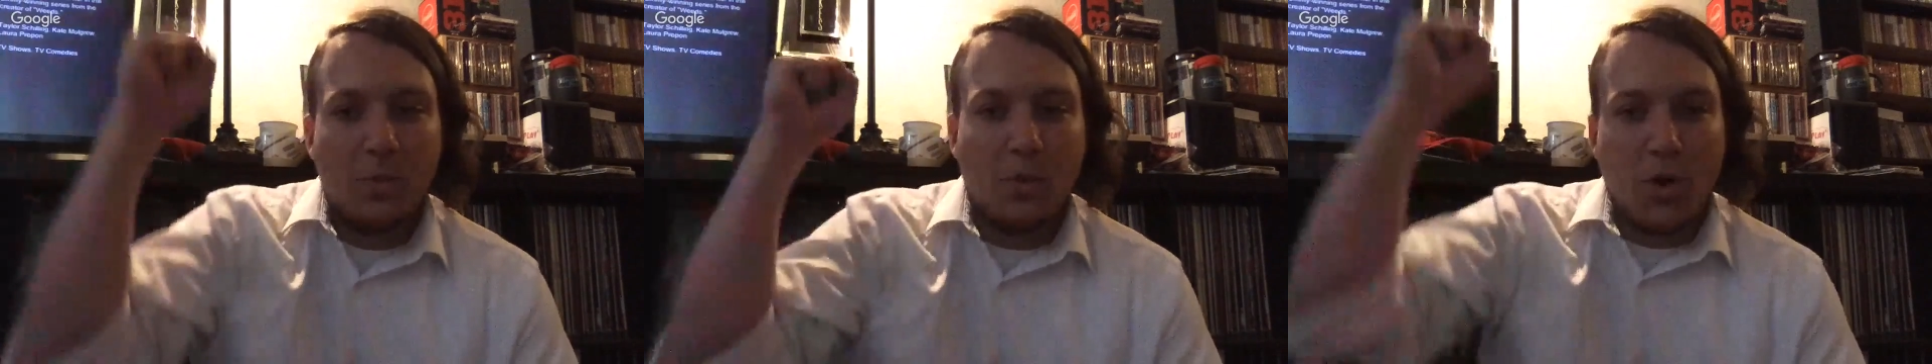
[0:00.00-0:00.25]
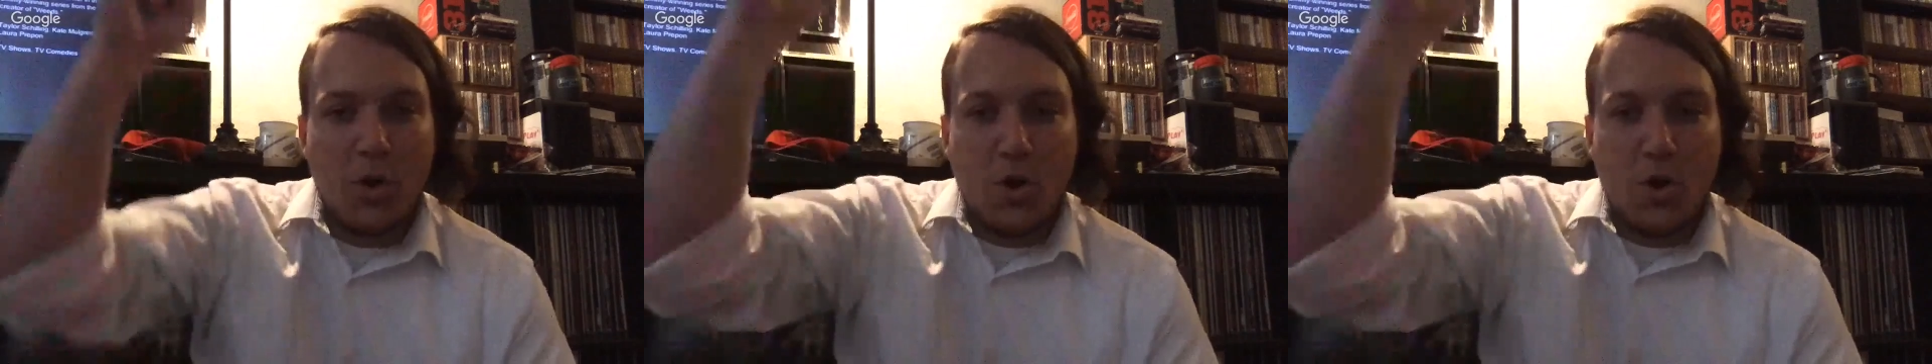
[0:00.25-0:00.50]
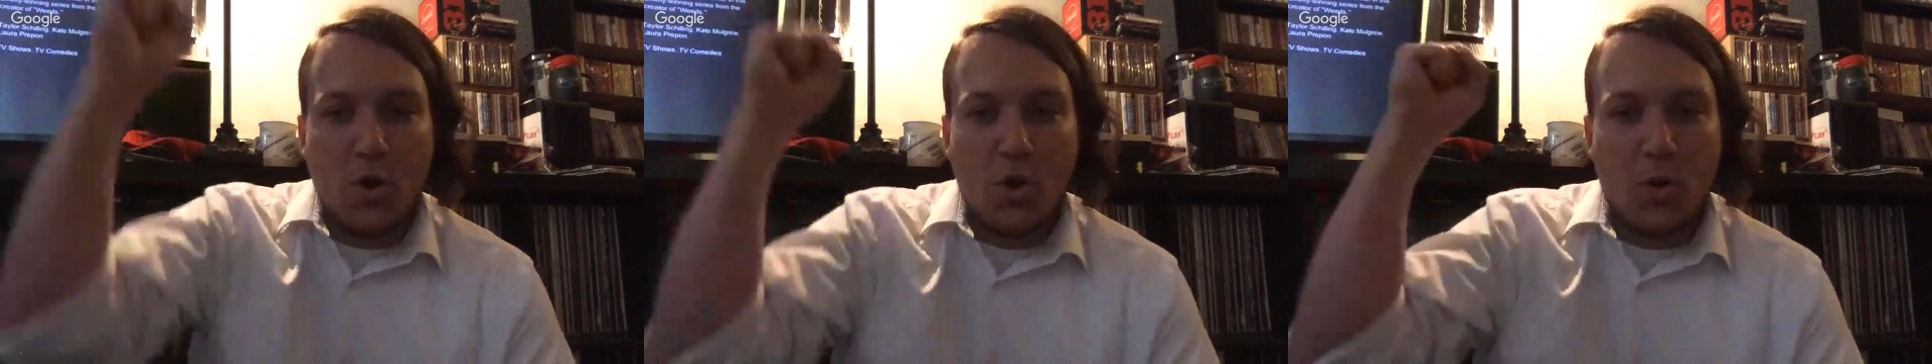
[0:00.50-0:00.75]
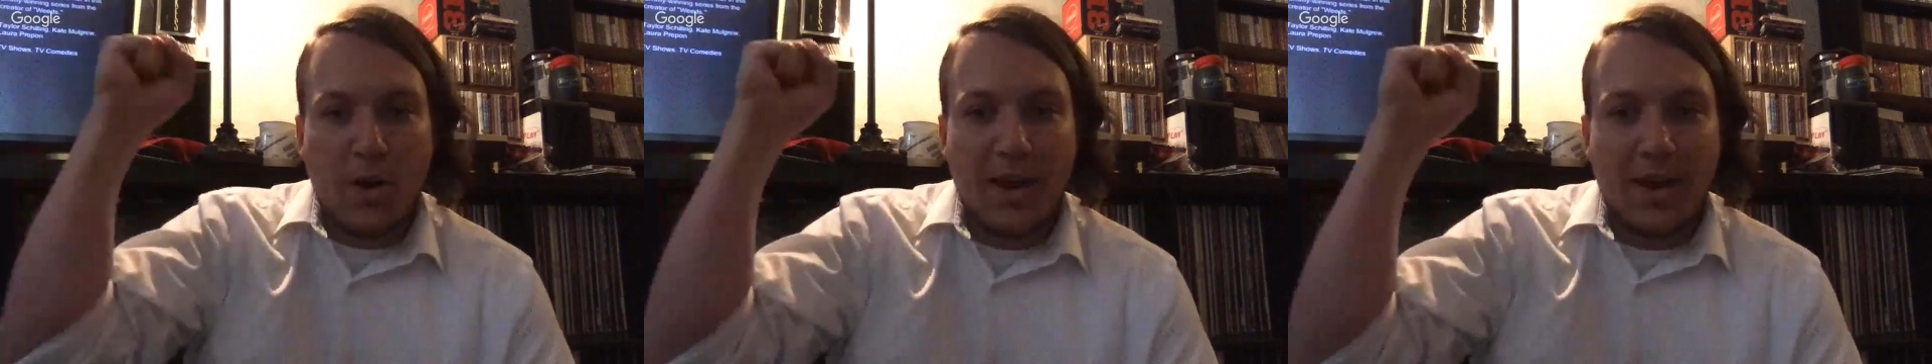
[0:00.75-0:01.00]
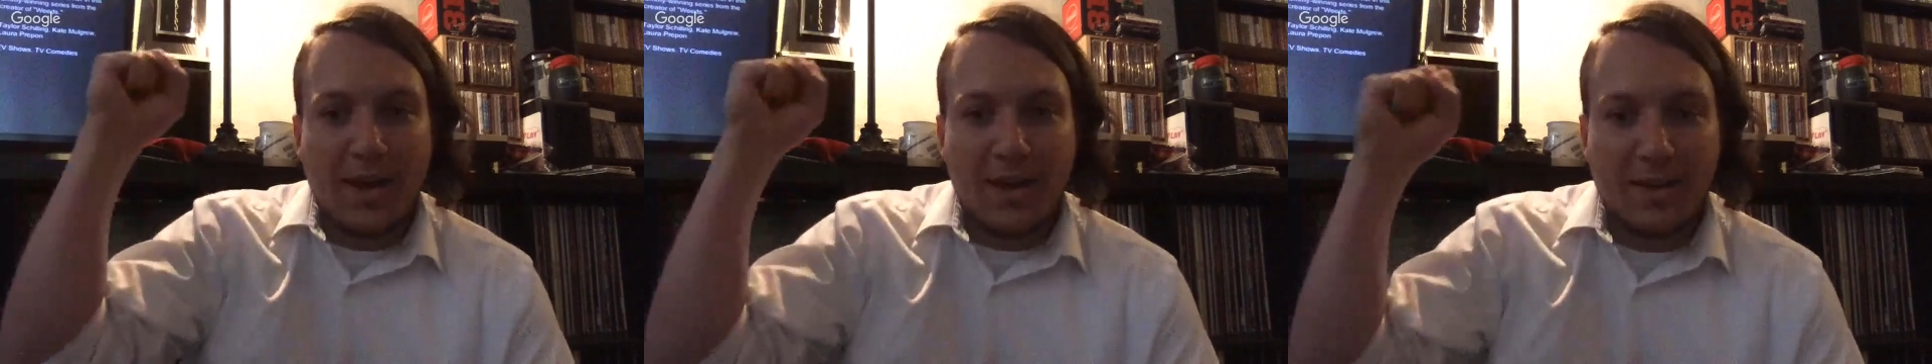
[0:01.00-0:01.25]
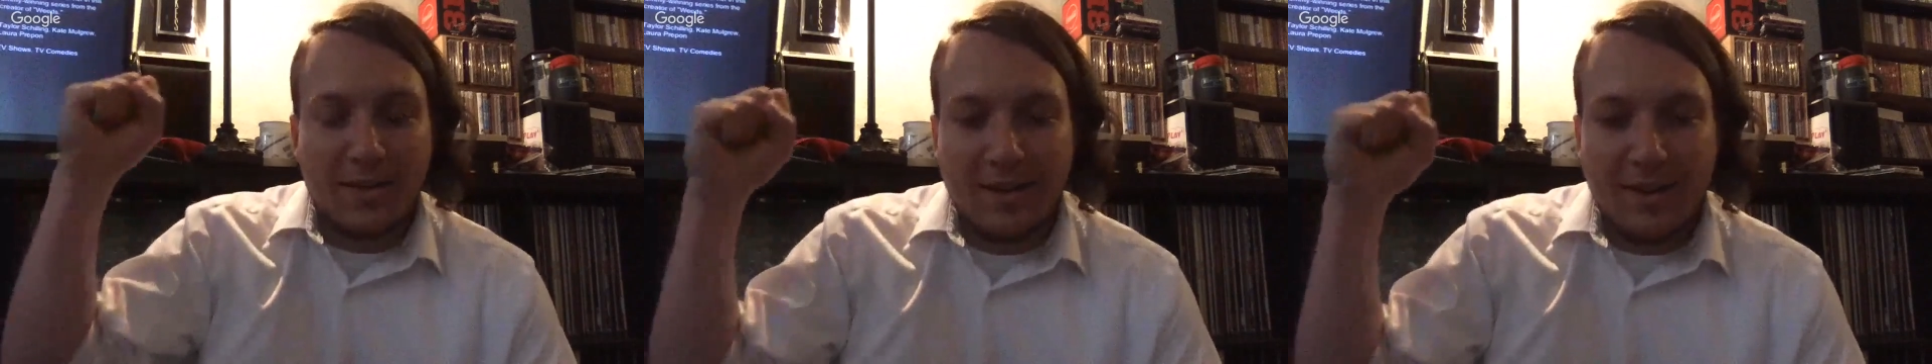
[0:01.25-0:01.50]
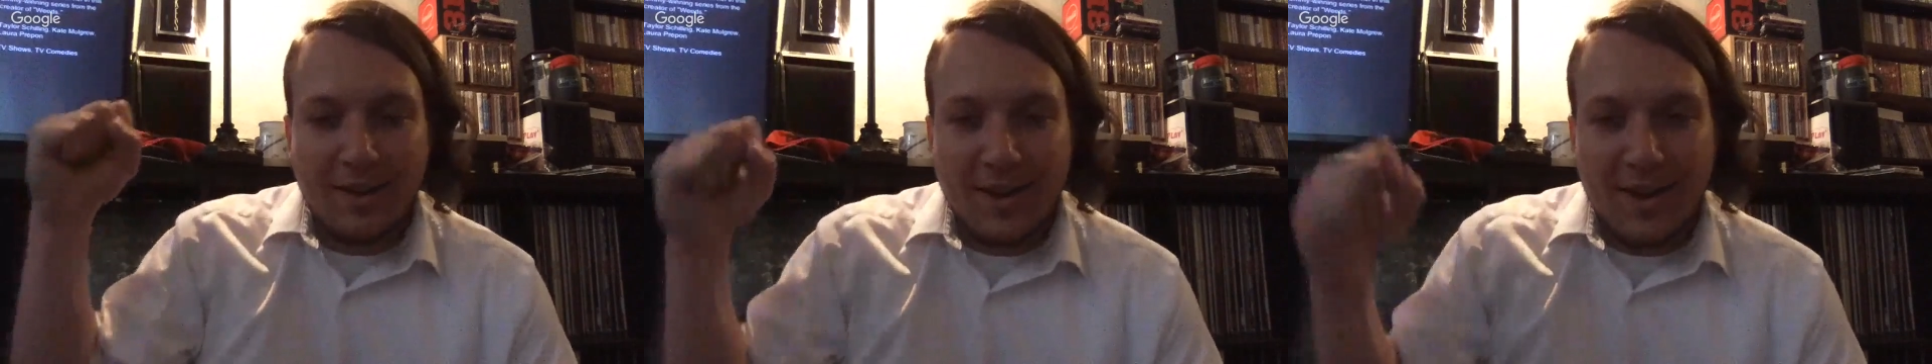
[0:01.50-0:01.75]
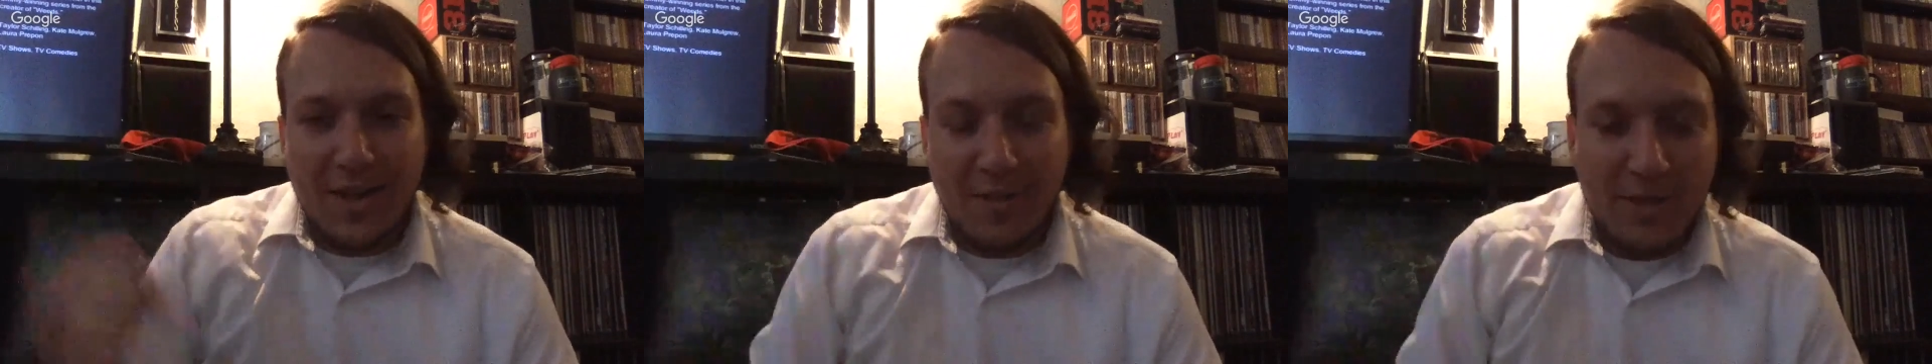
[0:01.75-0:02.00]
in
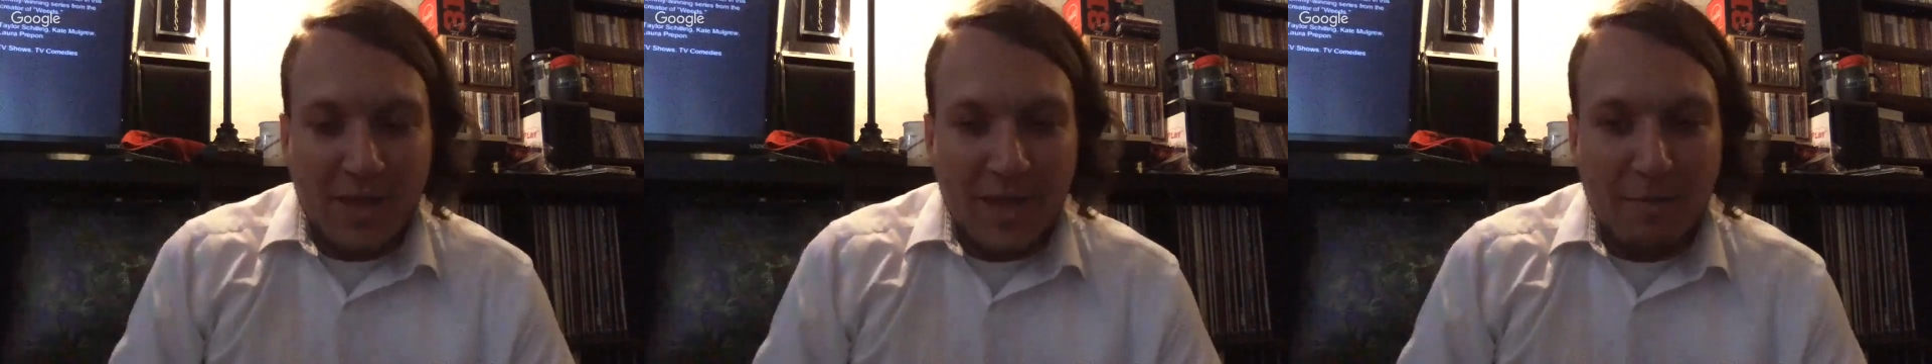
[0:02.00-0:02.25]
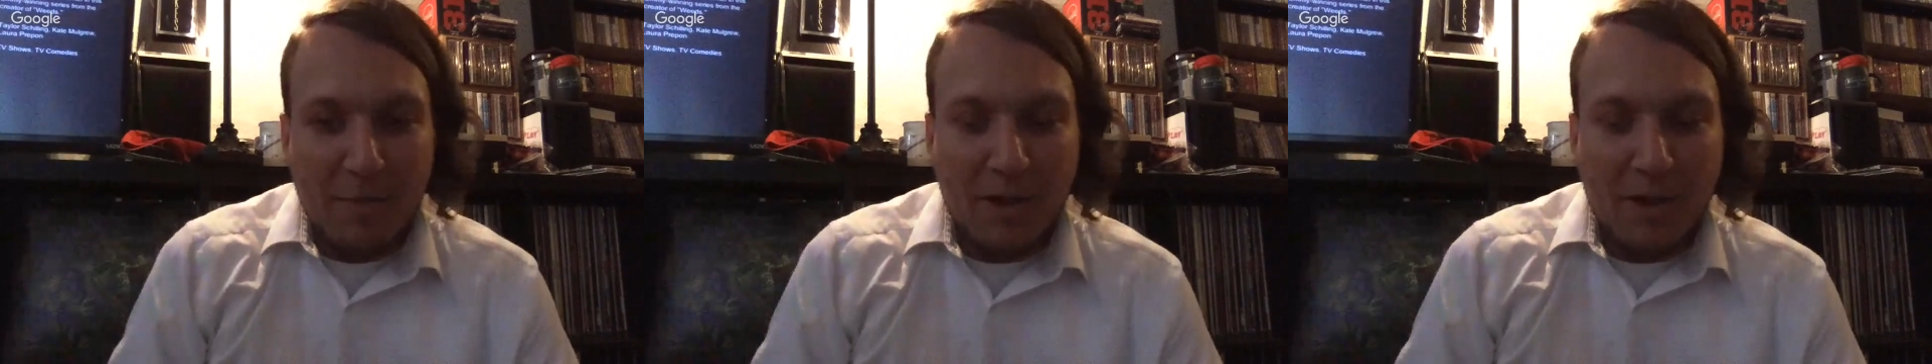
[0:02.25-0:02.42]
the